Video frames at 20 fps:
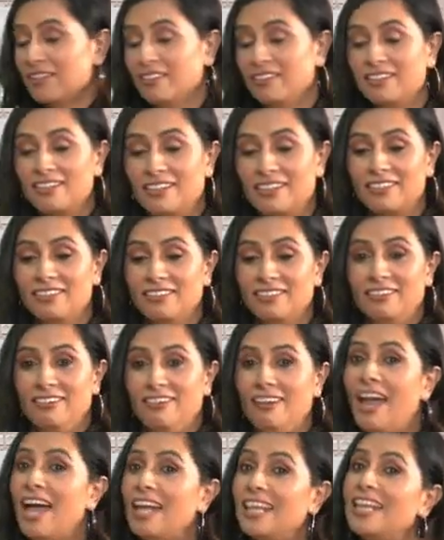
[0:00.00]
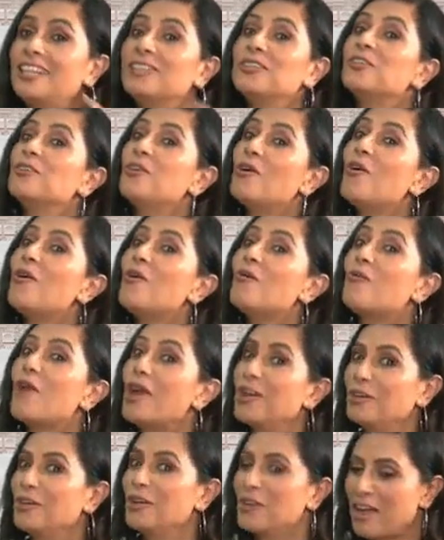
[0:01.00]
I like to know
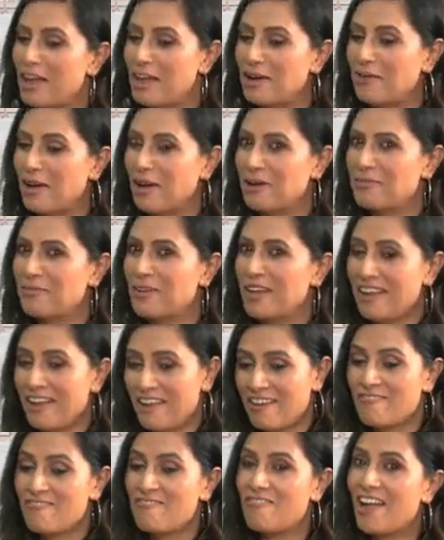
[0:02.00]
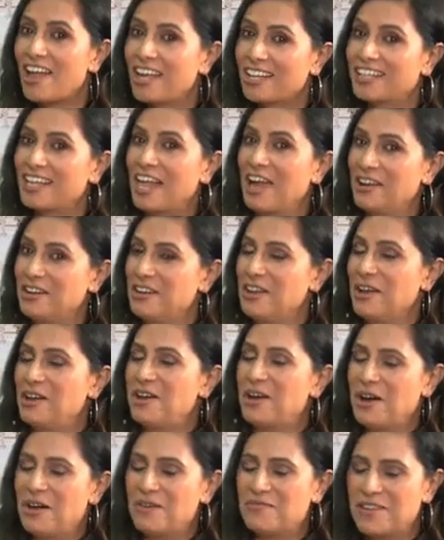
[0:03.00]
what you're going to write about me. Write down in a
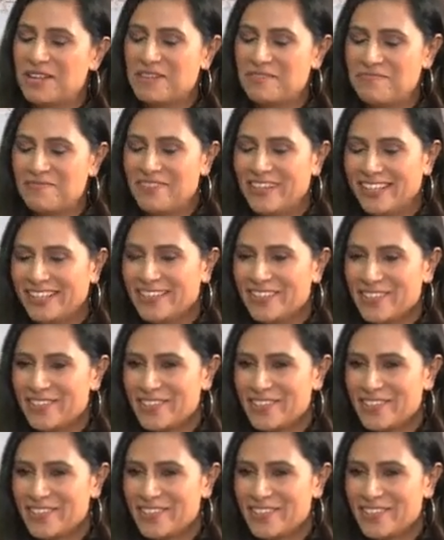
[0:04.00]
comment below.